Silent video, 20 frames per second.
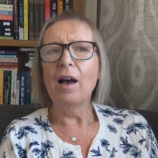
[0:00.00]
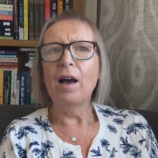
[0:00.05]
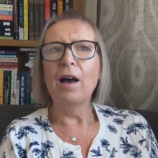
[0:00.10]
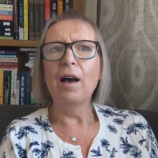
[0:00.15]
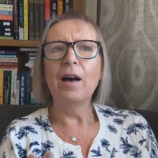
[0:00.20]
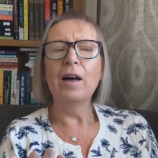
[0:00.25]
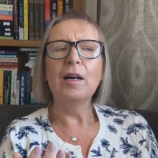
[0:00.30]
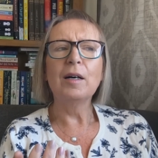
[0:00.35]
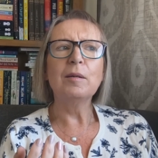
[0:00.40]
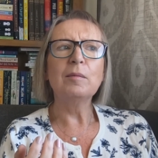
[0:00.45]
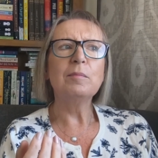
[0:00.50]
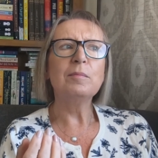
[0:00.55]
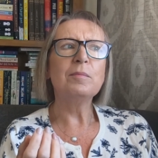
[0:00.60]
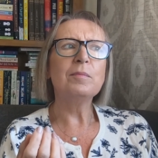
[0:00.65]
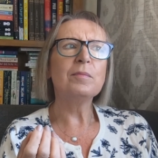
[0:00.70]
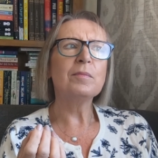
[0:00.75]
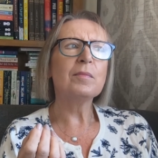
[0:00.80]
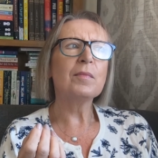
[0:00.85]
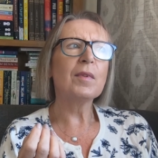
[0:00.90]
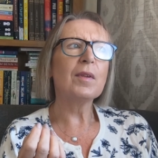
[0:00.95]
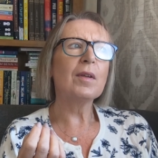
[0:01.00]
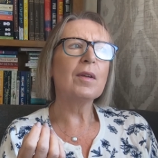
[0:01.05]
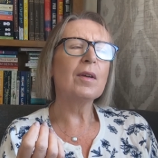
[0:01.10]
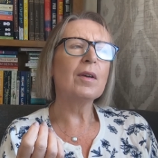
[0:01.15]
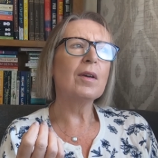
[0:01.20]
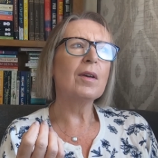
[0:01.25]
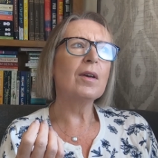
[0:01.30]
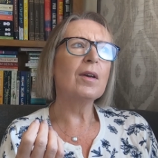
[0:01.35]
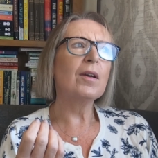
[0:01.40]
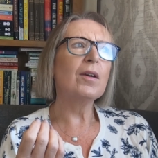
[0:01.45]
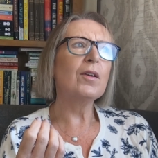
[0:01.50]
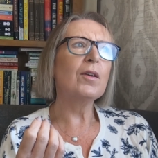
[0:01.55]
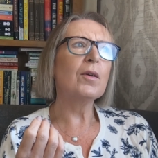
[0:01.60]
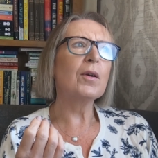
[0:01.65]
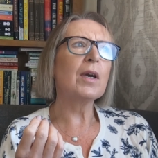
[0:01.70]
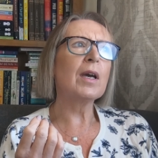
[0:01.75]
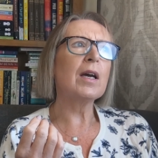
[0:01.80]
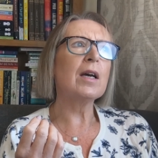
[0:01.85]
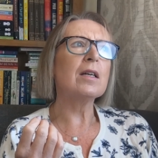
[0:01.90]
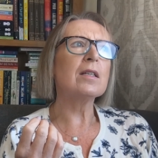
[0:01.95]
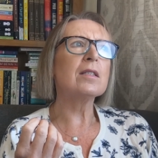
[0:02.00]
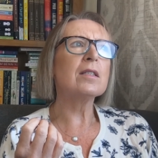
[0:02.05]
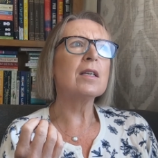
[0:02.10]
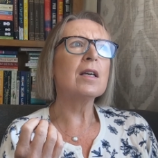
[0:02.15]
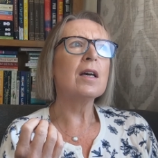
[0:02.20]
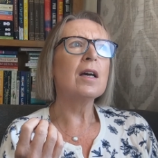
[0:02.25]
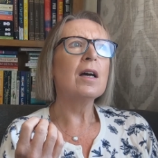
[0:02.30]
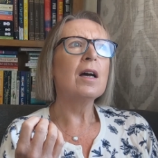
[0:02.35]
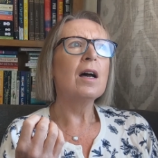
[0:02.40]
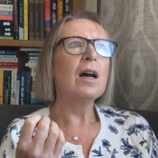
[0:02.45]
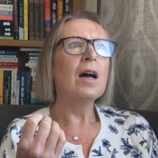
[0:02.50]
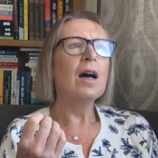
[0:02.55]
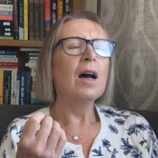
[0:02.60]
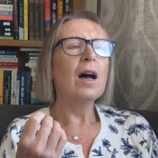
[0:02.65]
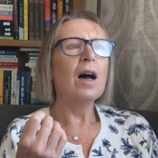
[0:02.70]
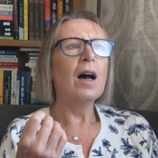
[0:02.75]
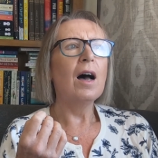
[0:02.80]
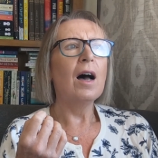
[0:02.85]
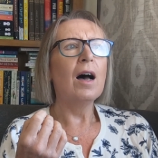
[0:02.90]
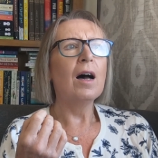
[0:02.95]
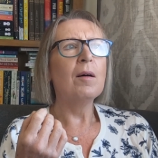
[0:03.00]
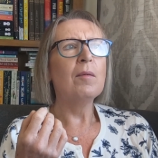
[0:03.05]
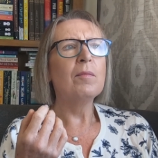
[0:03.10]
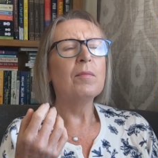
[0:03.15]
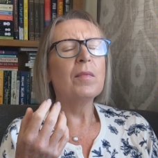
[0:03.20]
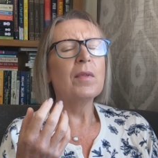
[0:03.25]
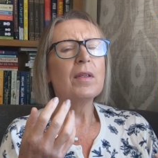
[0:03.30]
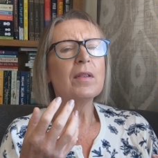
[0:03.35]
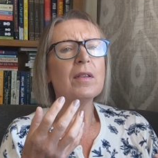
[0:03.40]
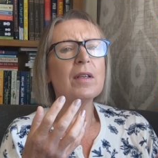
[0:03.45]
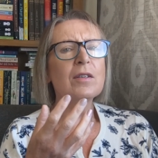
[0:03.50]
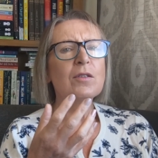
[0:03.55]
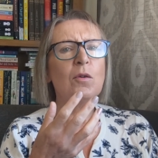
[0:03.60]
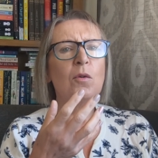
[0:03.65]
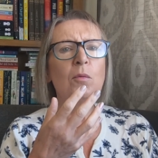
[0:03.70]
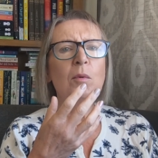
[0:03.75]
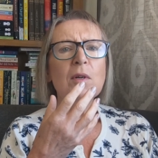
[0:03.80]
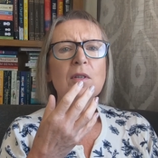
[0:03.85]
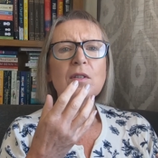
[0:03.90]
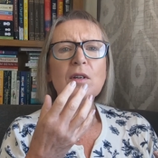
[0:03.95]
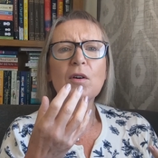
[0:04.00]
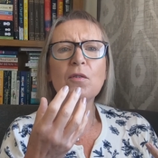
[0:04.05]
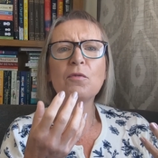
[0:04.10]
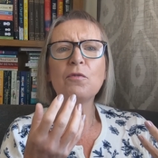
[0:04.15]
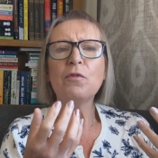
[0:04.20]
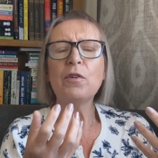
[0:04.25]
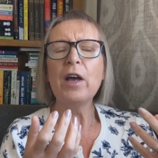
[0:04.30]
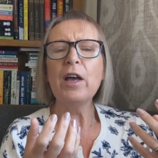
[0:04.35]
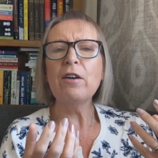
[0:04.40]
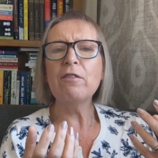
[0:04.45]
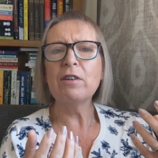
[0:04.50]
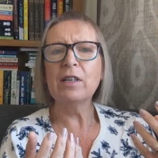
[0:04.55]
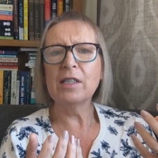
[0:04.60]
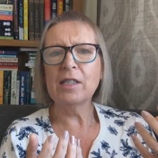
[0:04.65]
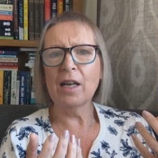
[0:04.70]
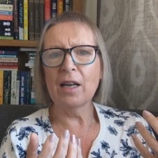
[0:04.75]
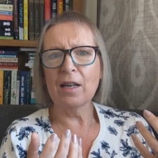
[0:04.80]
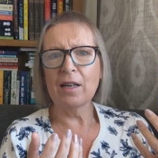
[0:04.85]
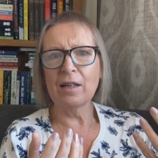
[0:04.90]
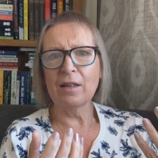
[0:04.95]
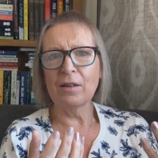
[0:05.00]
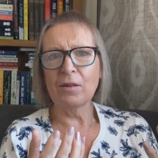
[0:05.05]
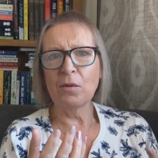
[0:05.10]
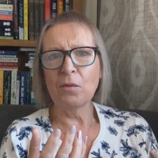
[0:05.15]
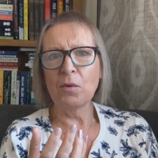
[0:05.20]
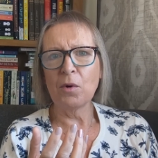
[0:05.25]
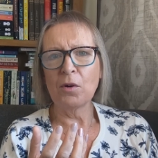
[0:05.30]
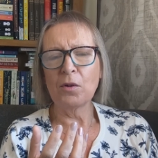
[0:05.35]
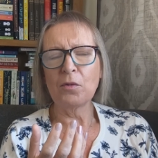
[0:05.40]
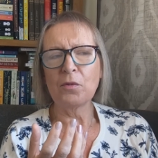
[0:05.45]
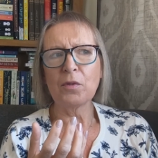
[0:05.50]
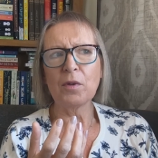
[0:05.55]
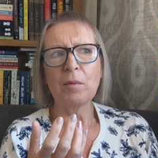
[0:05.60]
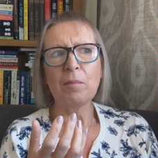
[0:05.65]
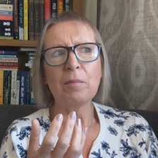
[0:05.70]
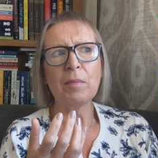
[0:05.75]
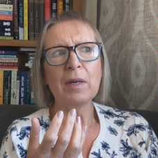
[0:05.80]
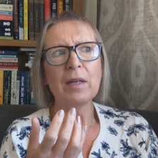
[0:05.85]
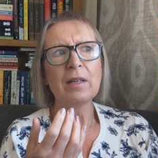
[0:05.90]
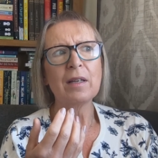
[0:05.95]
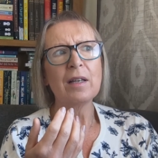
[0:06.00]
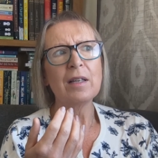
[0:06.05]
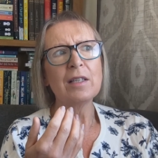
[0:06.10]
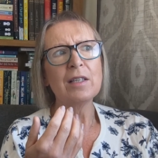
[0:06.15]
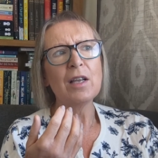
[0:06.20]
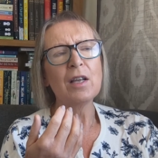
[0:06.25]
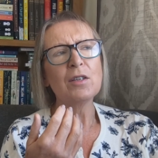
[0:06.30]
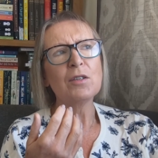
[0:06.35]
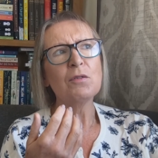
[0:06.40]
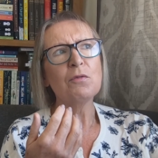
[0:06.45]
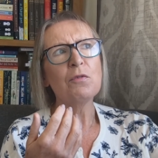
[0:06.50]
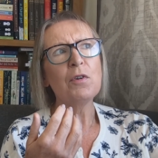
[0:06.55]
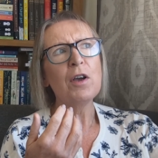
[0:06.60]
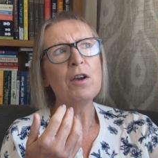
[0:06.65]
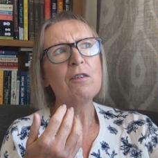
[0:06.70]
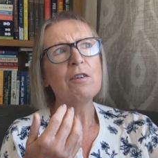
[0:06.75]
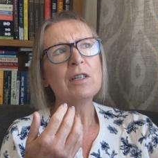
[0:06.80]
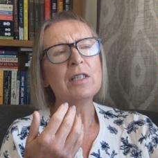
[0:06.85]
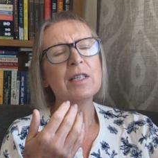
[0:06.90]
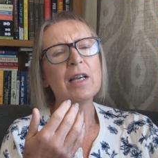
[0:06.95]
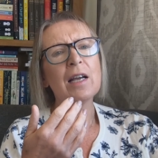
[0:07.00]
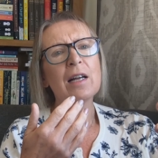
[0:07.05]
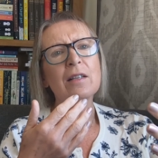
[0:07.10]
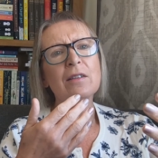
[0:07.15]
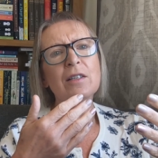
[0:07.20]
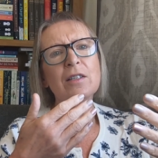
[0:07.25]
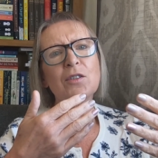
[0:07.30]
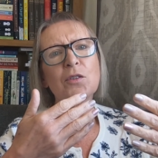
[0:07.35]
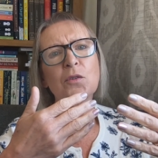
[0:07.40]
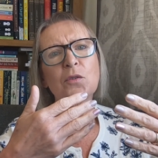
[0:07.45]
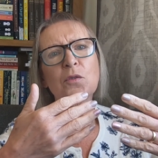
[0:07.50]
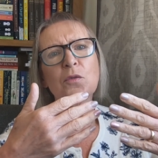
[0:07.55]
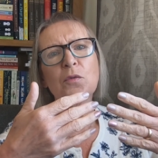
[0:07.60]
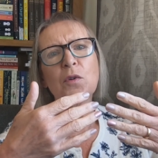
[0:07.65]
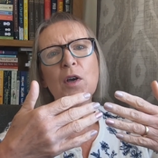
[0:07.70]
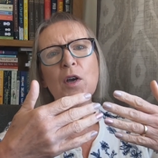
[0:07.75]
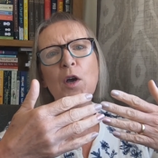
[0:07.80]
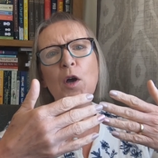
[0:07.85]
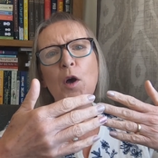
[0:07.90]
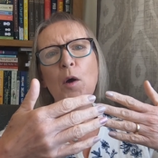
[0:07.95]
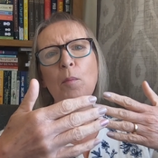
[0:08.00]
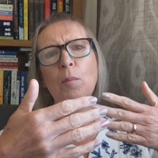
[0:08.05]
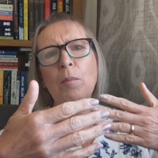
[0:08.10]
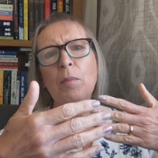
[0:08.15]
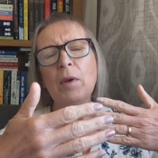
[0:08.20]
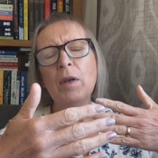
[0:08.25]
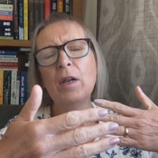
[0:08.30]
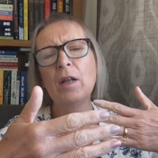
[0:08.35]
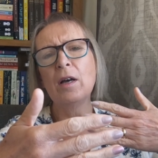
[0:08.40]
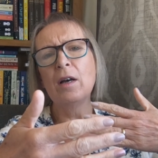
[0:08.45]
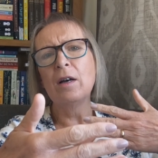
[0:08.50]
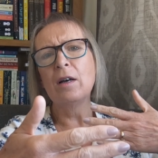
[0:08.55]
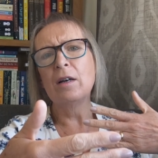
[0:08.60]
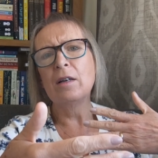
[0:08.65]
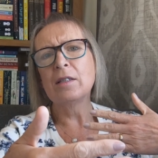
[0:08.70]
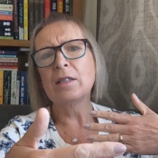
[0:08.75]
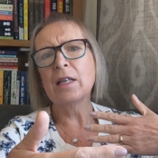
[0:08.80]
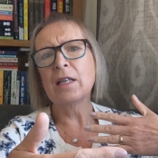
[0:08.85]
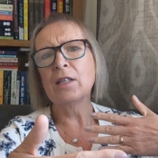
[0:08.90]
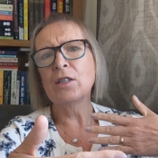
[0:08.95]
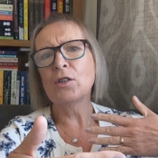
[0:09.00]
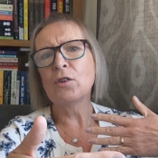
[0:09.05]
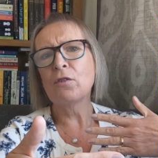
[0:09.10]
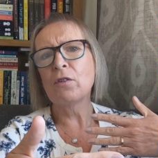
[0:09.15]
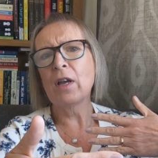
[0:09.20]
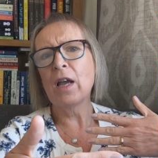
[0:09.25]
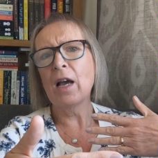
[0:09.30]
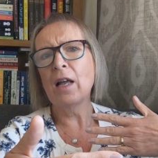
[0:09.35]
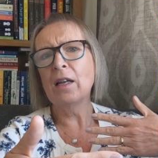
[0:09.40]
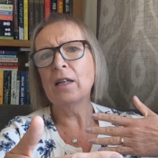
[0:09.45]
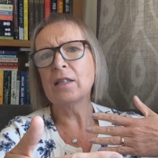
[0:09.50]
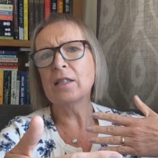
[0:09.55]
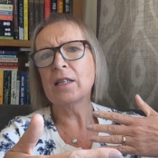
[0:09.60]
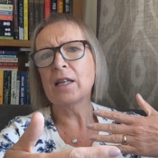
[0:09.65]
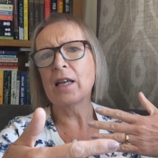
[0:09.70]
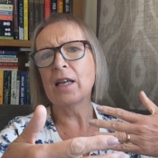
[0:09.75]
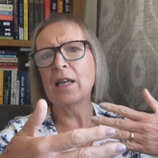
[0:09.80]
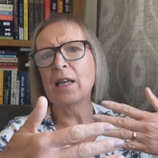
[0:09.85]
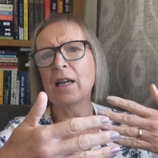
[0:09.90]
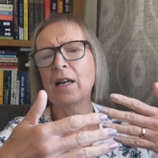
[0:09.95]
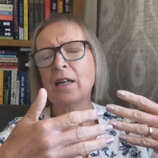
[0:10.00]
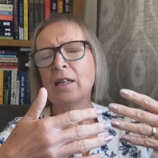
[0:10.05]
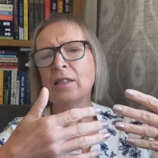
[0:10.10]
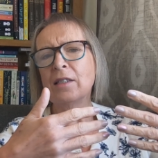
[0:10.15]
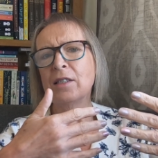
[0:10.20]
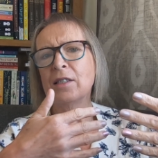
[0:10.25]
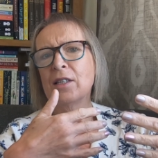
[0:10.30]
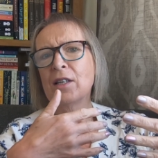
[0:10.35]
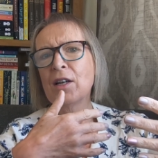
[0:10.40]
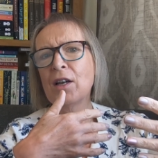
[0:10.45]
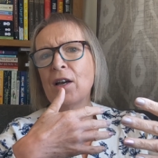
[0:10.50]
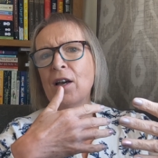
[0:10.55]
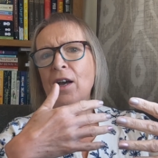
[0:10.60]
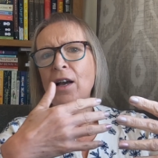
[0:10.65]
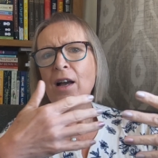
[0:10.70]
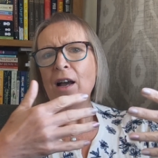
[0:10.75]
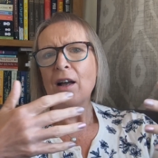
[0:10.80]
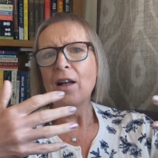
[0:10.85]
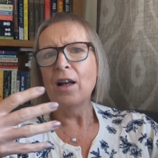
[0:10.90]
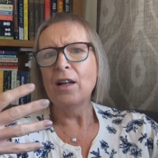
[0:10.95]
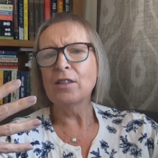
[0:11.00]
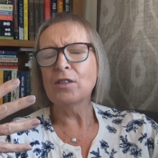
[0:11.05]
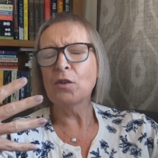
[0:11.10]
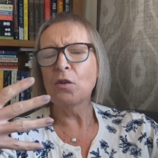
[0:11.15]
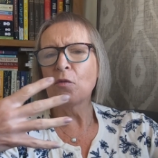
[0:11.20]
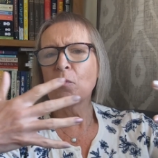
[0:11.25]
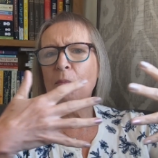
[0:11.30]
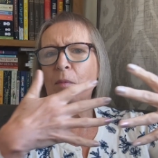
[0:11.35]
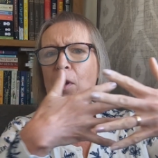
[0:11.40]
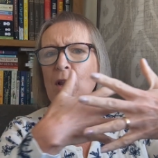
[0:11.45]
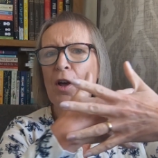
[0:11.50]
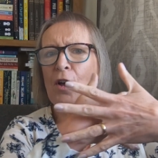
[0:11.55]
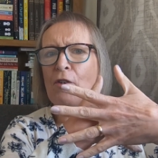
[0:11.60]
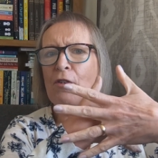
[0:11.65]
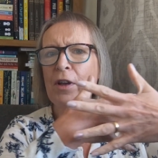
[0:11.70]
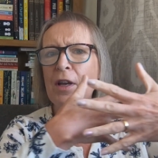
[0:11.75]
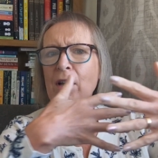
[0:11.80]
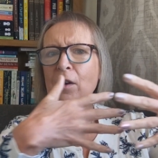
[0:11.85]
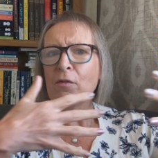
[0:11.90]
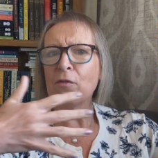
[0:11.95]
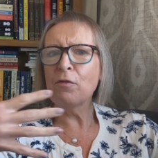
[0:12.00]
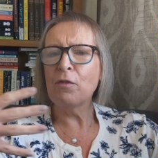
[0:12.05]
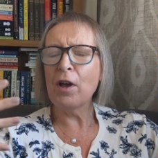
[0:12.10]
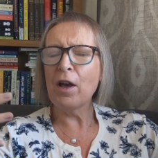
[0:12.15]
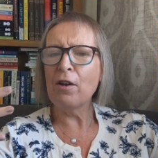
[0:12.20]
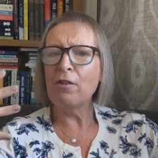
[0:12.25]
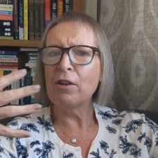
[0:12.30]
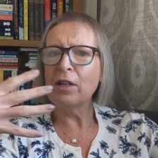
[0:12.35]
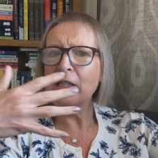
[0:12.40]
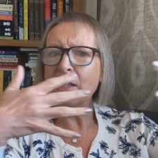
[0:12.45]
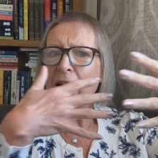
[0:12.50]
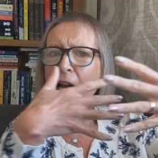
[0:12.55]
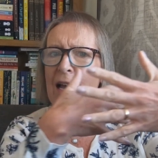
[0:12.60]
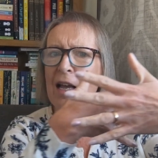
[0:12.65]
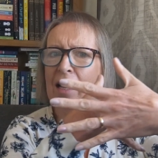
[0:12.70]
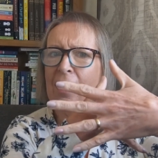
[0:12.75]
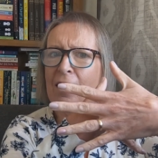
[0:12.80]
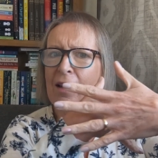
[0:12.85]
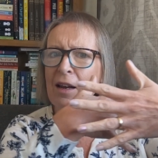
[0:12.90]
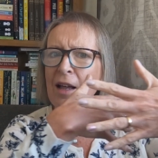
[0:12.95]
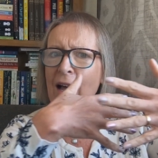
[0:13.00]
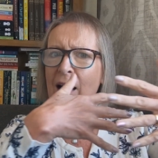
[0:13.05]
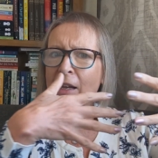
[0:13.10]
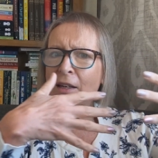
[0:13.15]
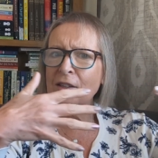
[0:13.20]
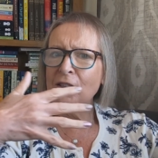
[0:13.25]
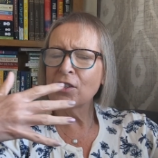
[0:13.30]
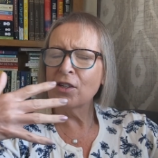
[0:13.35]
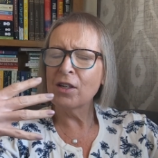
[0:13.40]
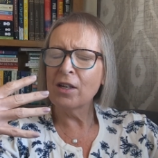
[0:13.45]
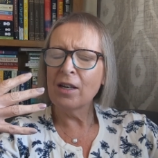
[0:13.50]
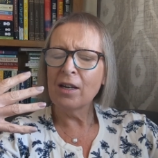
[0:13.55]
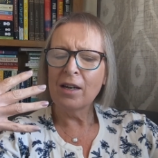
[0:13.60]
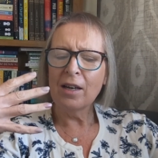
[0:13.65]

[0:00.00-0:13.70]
You get it's almost a fairy tale, one of them, but it's a fairy tale that sort of blurs into reality, and a sort of blurring of fairy tale and